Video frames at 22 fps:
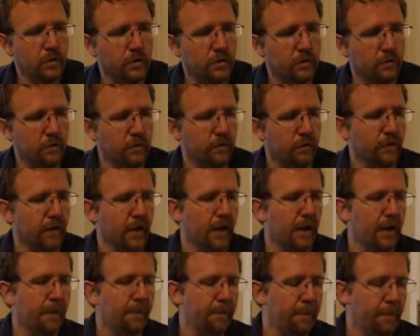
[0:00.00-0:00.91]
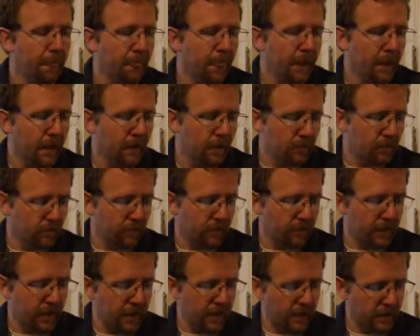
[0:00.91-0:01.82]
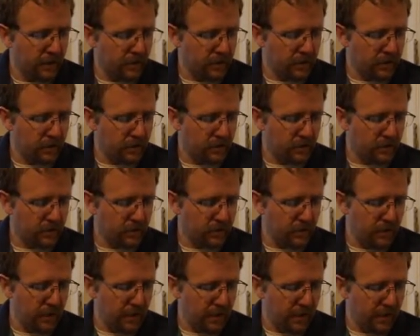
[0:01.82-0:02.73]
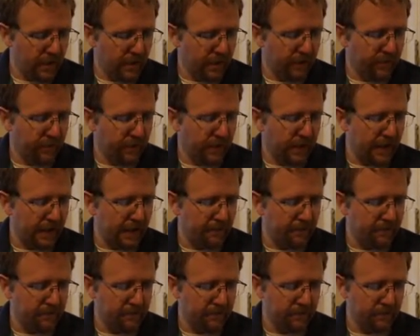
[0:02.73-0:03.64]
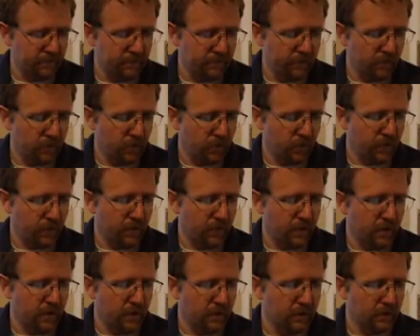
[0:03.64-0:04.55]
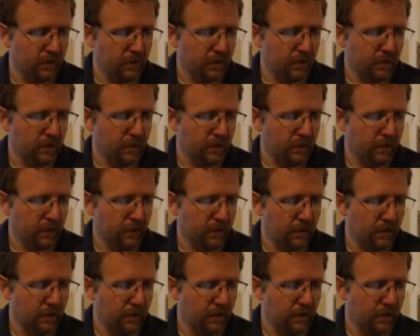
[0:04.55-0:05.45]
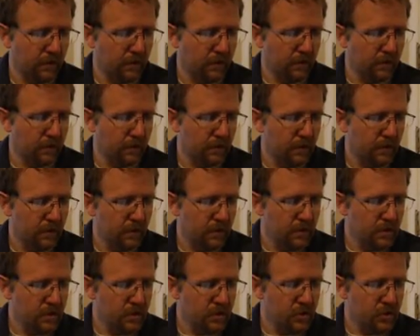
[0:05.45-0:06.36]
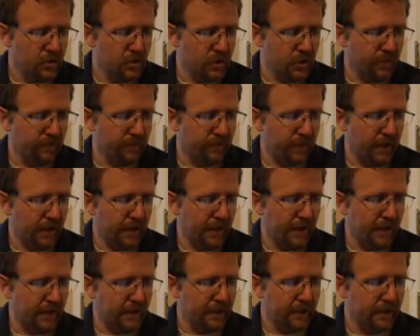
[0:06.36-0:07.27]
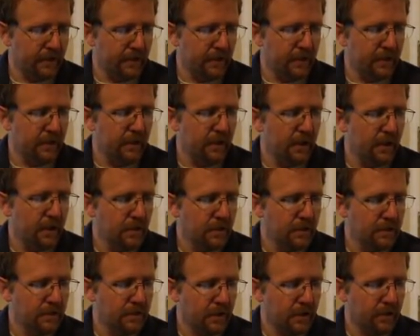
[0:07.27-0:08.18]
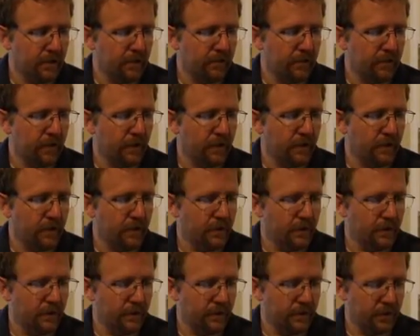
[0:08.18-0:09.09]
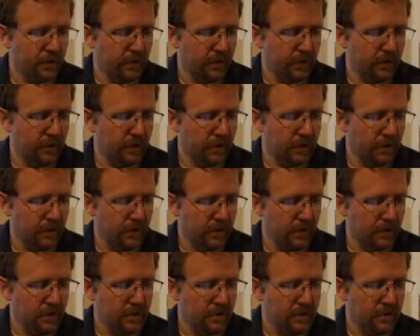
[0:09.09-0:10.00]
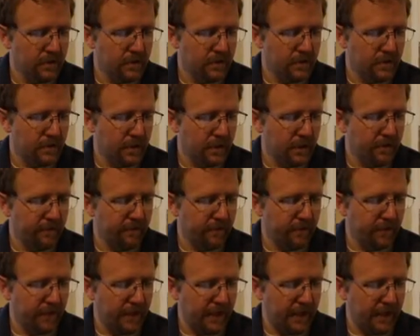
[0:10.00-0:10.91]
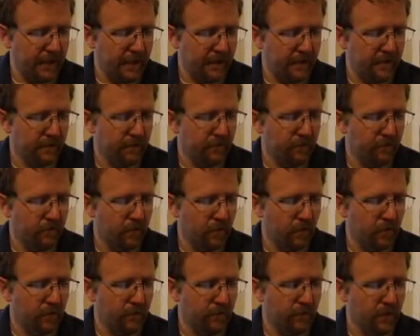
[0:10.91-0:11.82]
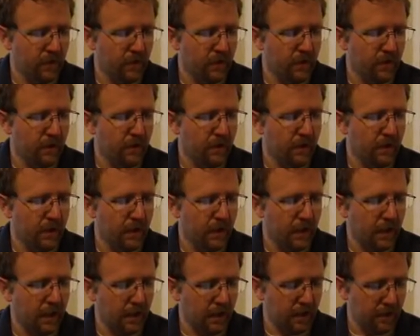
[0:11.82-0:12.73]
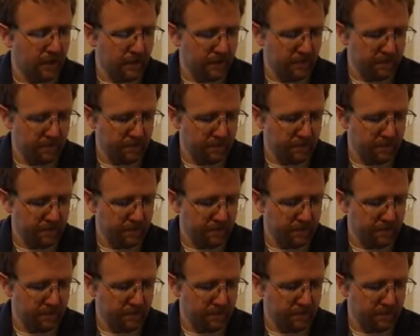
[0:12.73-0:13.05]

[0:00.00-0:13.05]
So we've got A flat, 4th fret on the low E, G flat, 2nd fret on the low E, D flat, 4th fret on the A,